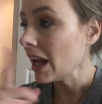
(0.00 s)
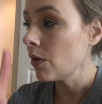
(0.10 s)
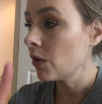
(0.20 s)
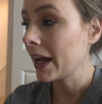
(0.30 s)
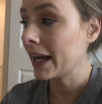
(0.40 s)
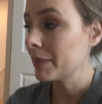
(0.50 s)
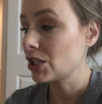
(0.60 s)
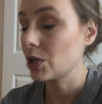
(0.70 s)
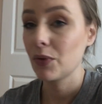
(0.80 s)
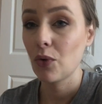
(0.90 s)
I, like I
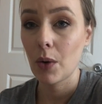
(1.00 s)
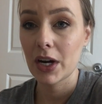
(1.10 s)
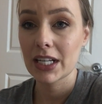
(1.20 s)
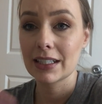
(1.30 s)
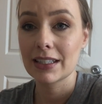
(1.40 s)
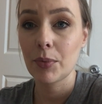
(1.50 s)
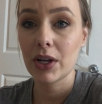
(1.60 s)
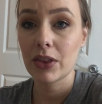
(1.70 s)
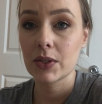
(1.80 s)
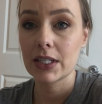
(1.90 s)
mentioned before, I wanted to
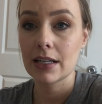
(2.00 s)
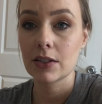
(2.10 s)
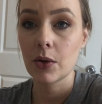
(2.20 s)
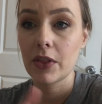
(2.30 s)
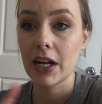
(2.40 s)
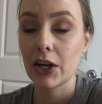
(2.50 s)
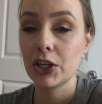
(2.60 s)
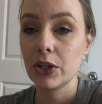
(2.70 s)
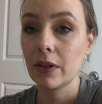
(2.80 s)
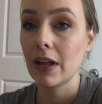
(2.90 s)
separate those desks so that I
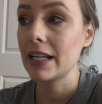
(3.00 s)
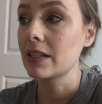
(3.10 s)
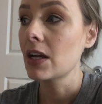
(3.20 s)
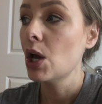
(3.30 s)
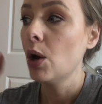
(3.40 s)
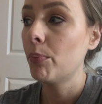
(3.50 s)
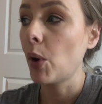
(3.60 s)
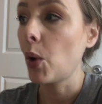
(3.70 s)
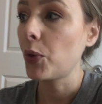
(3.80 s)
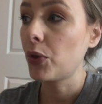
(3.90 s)
could utilize
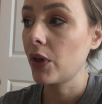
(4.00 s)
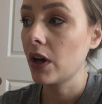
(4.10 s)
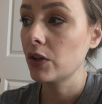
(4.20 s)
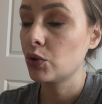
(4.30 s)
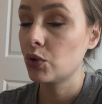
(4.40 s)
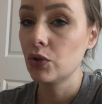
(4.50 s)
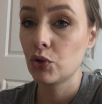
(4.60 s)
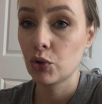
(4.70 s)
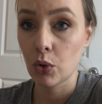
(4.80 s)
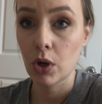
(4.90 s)
both
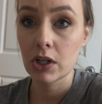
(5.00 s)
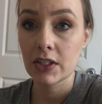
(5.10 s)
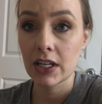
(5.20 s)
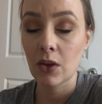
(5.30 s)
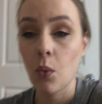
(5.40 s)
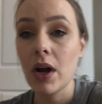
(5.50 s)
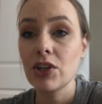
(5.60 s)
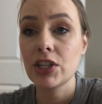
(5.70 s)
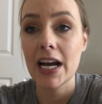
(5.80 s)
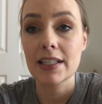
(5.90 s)
drawers in the
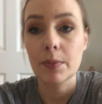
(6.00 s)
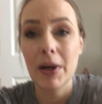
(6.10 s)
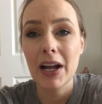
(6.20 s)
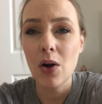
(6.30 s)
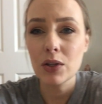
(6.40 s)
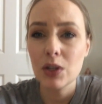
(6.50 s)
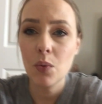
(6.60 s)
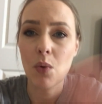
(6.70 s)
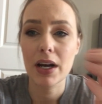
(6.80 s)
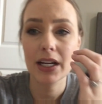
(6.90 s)
one desk, but I also
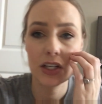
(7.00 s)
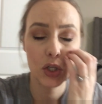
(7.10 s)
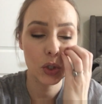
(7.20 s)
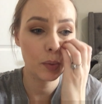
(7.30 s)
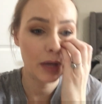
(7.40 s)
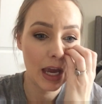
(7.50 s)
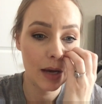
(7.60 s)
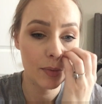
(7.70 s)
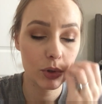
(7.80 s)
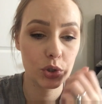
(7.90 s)
wanted to be
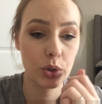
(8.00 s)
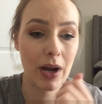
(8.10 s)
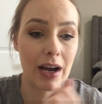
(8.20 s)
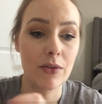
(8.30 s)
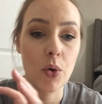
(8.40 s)
able to have